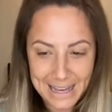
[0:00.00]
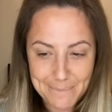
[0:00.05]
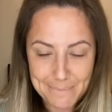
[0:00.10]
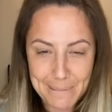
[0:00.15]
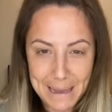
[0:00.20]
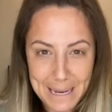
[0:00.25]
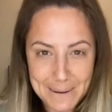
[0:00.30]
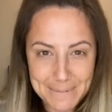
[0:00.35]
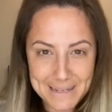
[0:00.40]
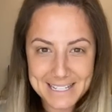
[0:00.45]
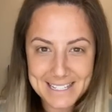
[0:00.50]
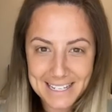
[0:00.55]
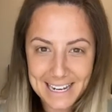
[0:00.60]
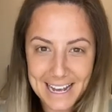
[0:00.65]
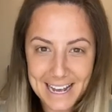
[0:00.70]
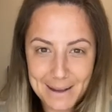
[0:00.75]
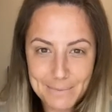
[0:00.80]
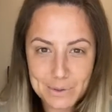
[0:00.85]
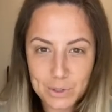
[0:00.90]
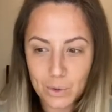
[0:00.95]
baby
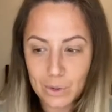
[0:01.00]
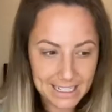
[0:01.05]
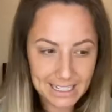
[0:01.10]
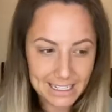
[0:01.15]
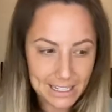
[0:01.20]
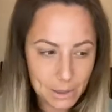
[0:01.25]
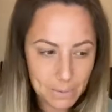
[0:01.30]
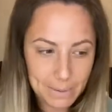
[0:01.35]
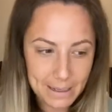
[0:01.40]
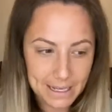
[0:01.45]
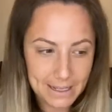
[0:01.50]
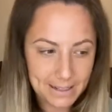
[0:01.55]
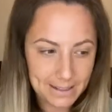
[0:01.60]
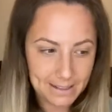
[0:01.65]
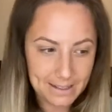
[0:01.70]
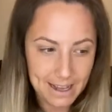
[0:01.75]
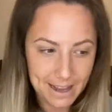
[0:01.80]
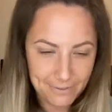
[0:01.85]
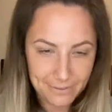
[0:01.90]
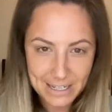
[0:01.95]
steps or a little bit
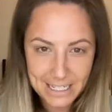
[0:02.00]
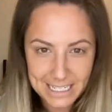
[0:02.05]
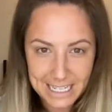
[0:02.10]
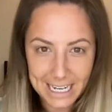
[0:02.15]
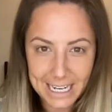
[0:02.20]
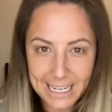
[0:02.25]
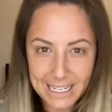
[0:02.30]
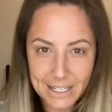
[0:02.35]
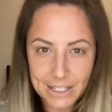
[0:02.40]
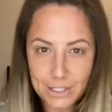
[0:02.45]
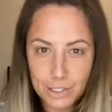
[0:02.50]
every day